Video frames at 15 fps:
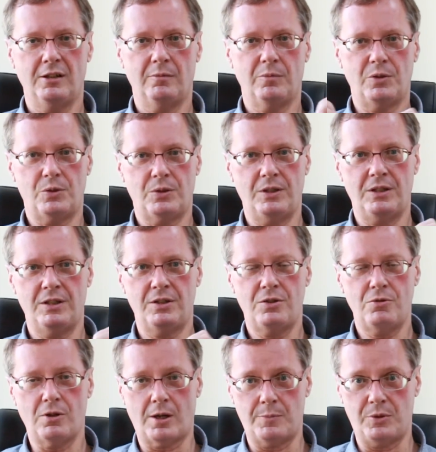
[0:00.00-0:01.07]
between
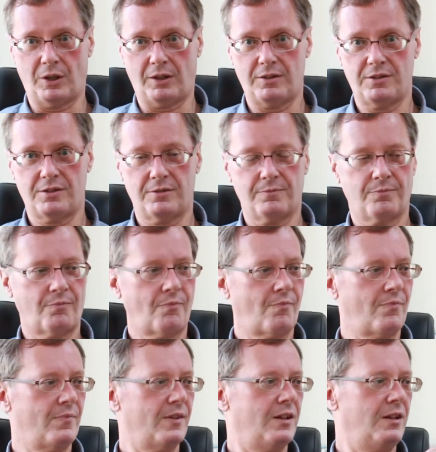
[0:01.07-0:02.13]
two objects.
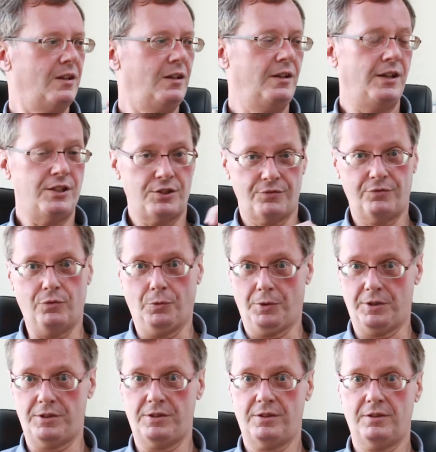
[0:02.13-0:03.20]
It's a
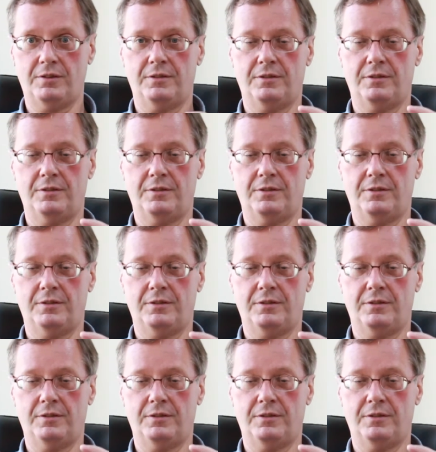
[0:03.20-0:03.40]
force.